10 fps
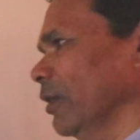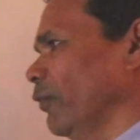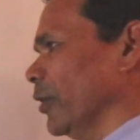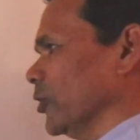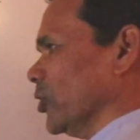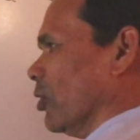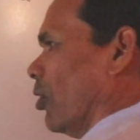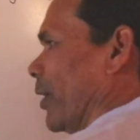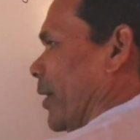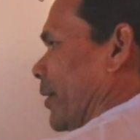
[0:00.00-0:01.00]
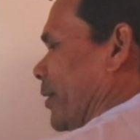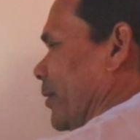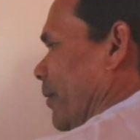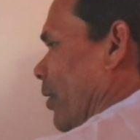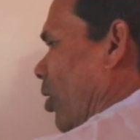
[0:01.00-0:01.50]
the first quadrant
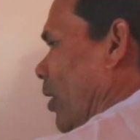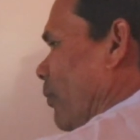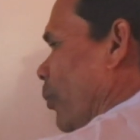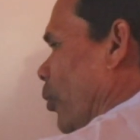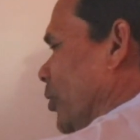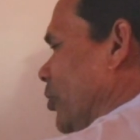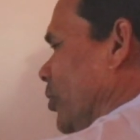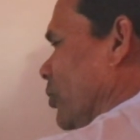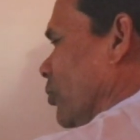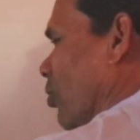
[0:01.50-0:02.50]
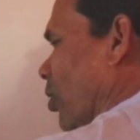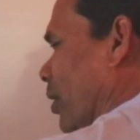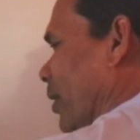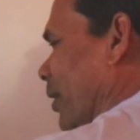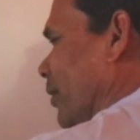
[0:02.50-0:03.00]
or positive
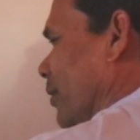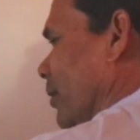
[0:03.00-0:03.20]
quadrant.